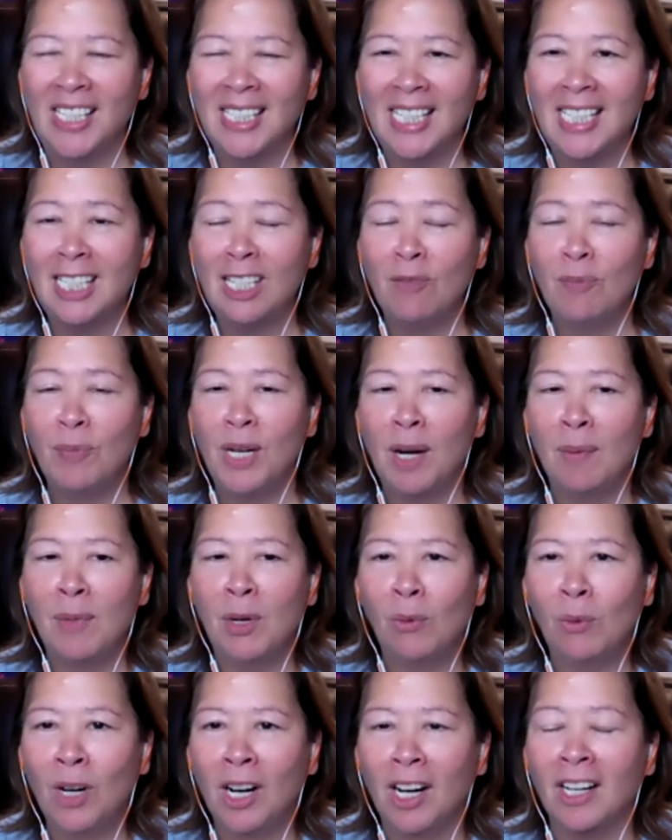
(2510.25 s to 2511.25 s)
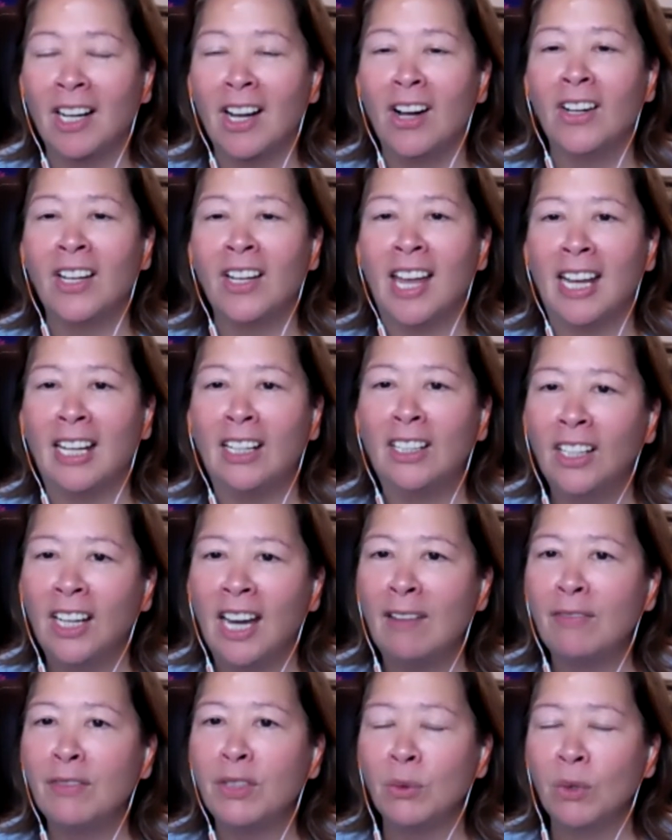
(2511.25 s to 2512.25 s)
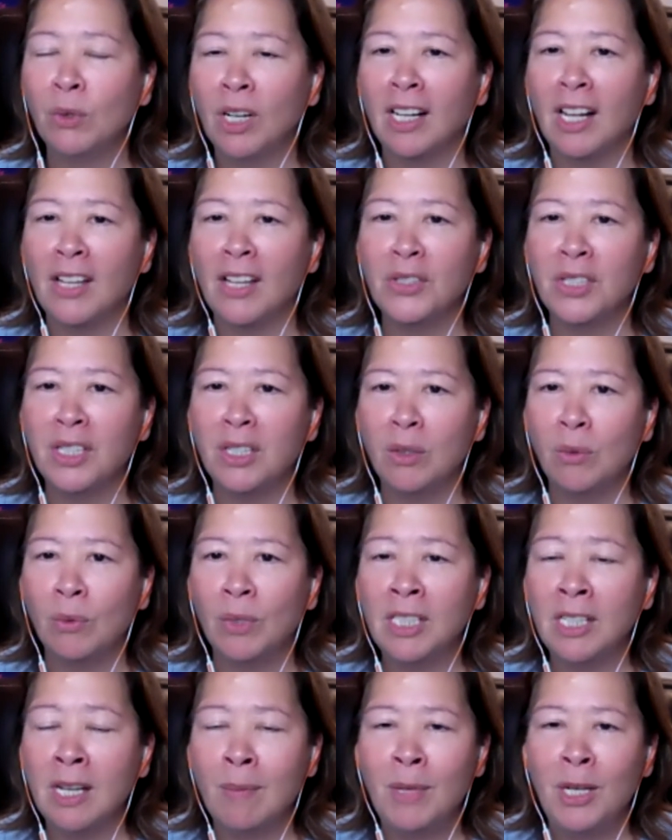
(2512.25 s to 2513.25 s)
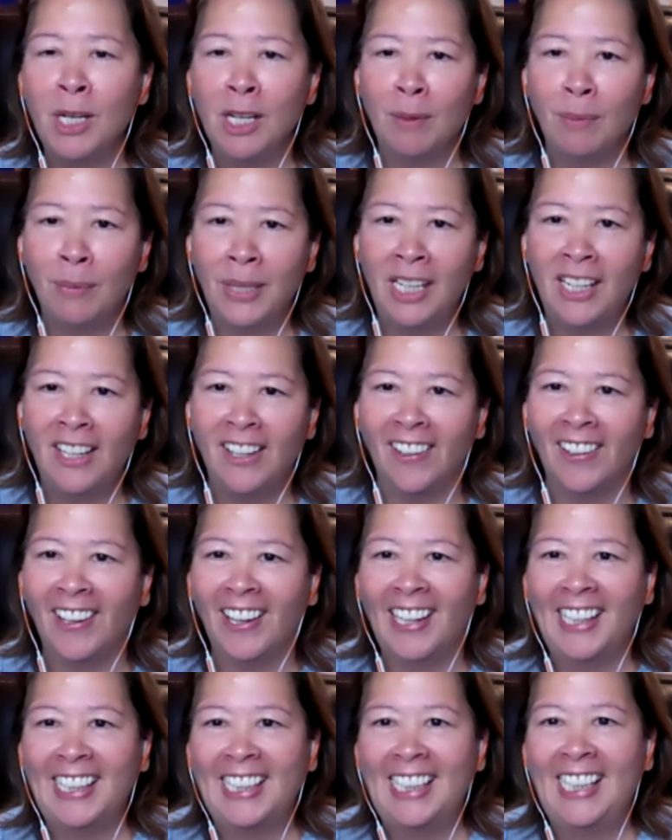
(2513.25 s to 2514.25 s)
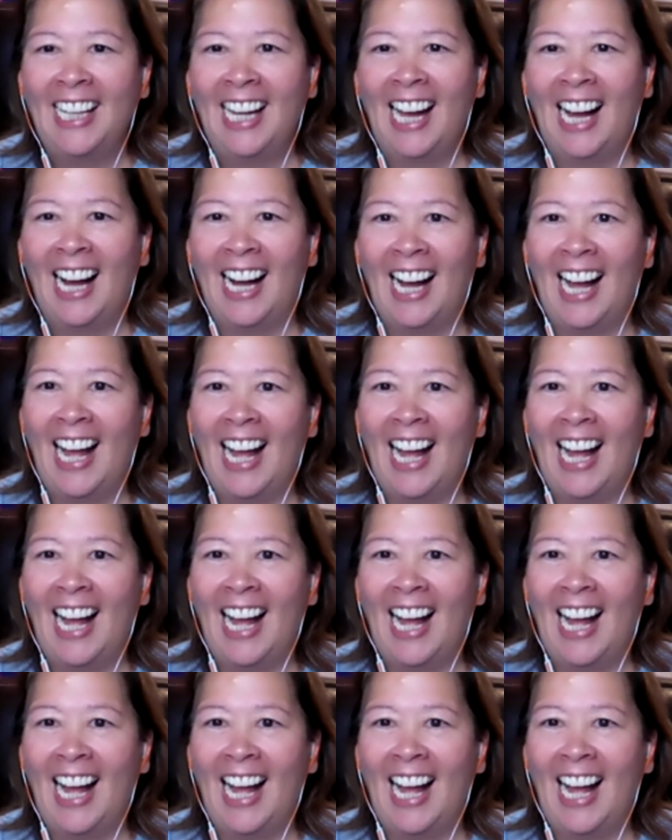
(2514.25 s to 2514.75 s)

I said, but I'm at work. Okay, good. After work, I'll see you. What time are you going to be here? Yeah.